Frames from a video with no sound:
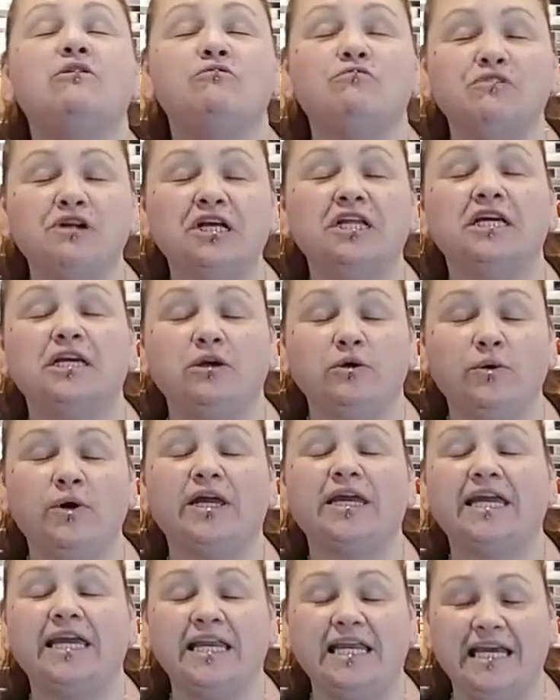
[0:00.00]
really
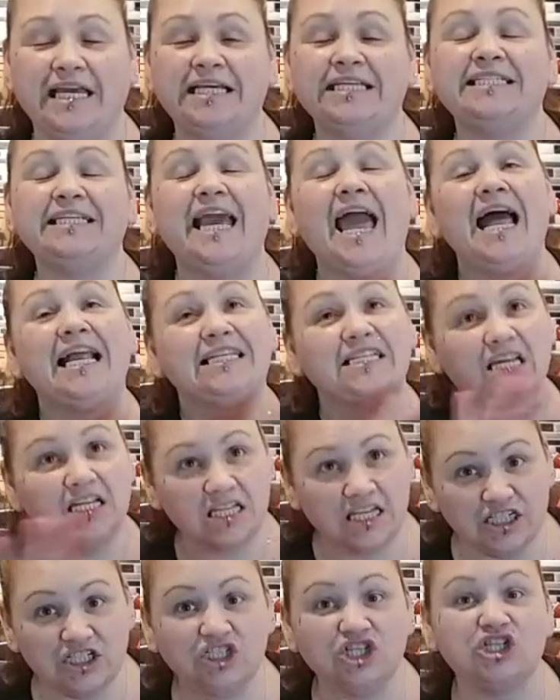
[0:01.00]
quick and easy and
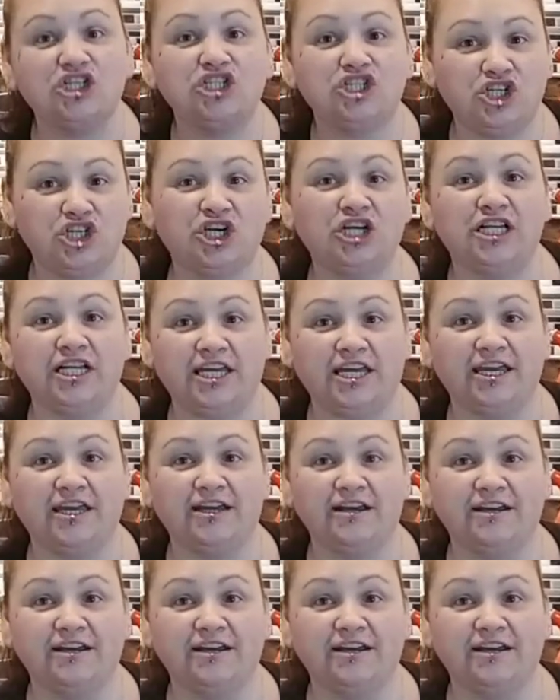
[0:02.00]
delicious chili.